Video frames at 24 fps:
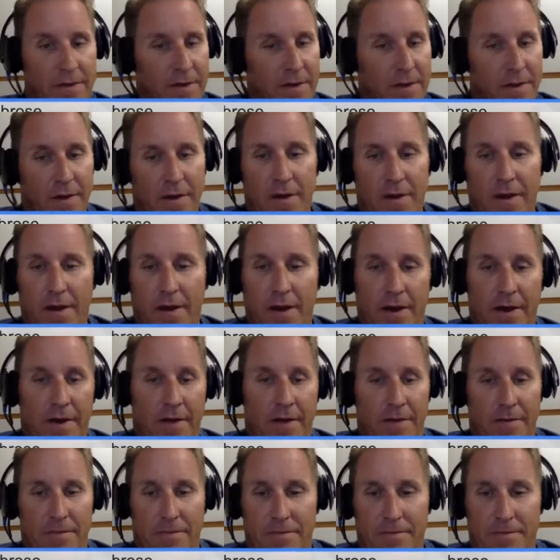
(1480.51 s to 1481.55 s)

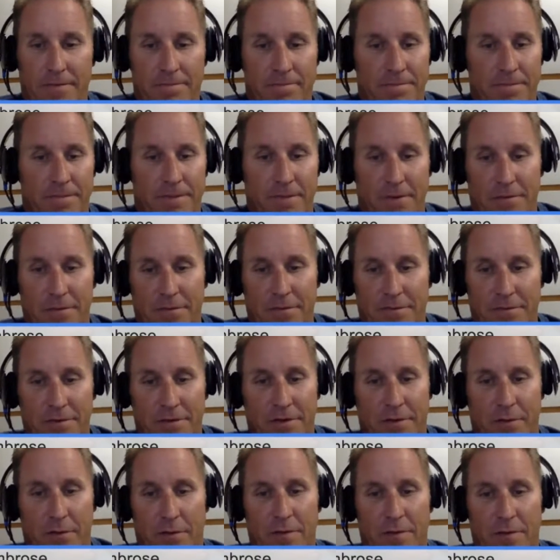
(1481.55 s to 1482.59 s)
They you don't
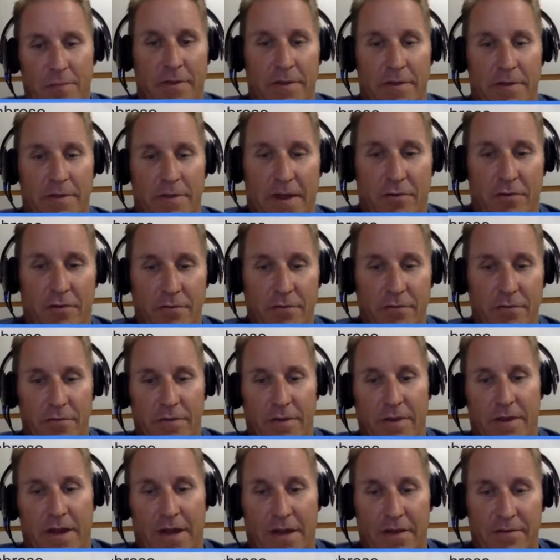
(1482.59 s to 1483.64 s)
want to be that crew that
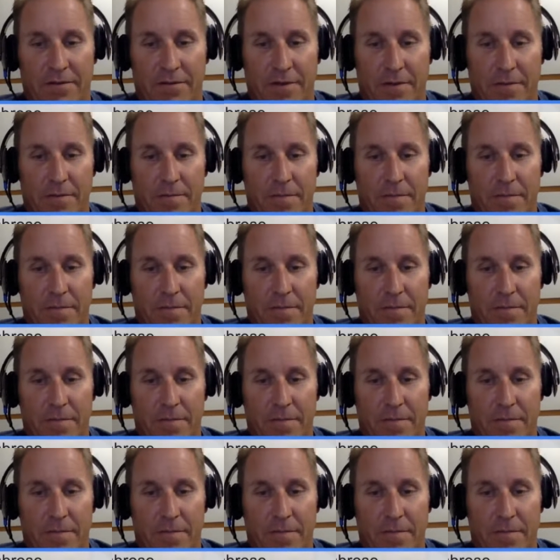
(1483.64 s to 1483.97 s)
has an